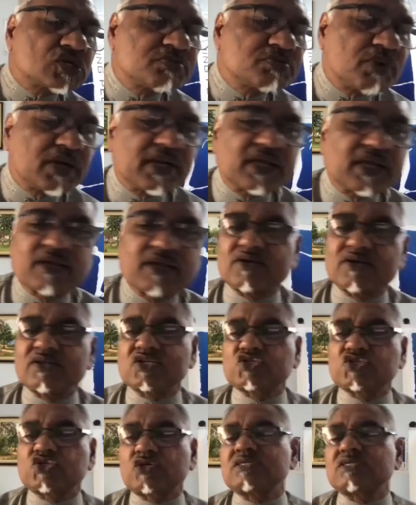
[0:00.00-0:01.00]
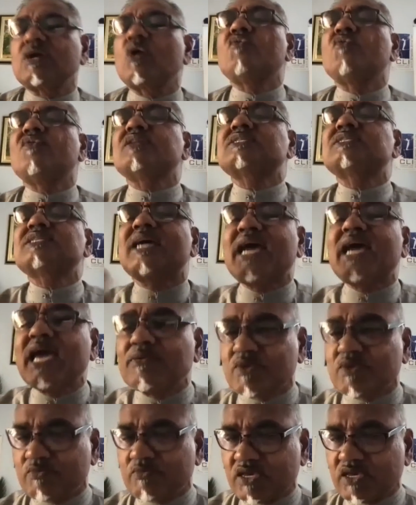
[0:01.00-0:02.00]
brother you're going to trust. Over time,
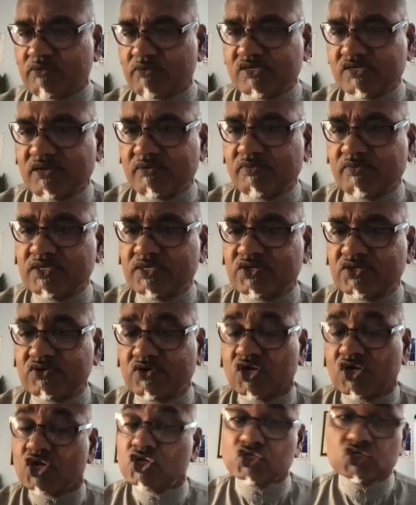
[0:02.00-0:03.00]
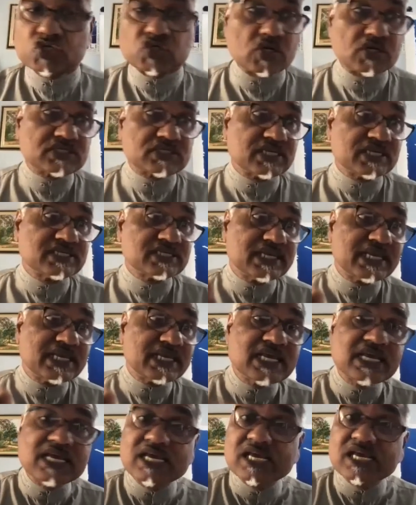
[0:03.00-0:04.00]
you may be able to do. Trust is
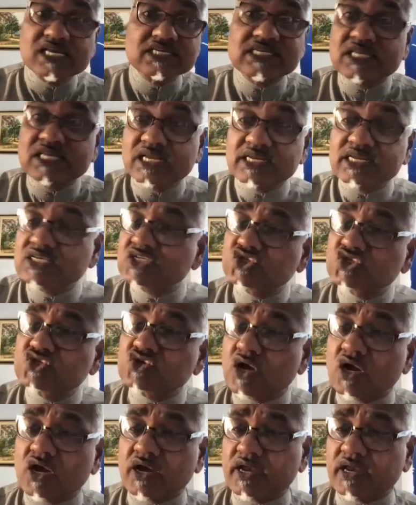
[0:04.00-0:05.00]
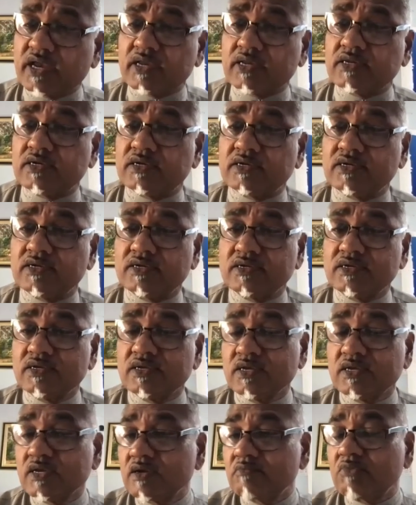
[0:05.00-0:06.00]
easily destroyed,
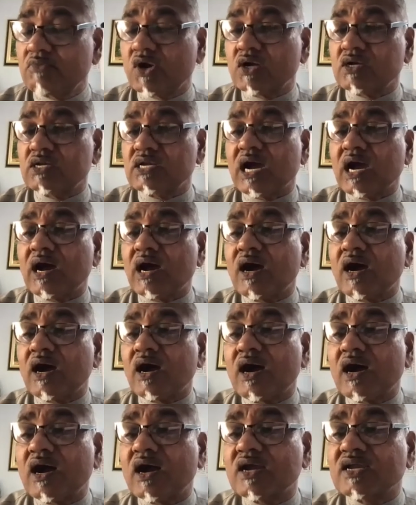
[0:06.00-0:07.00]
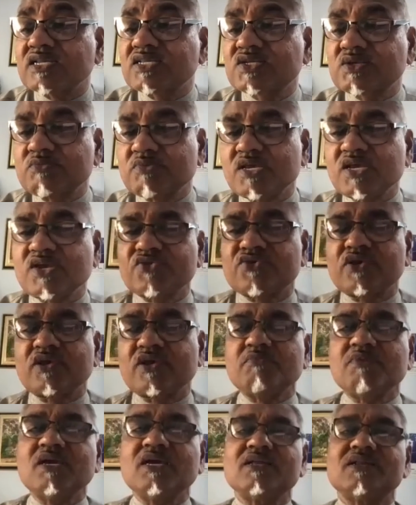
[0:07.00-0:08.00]
but hard to be
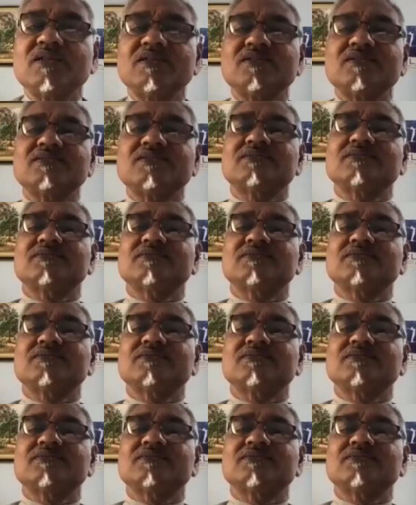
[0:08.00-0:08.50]
rebuilt.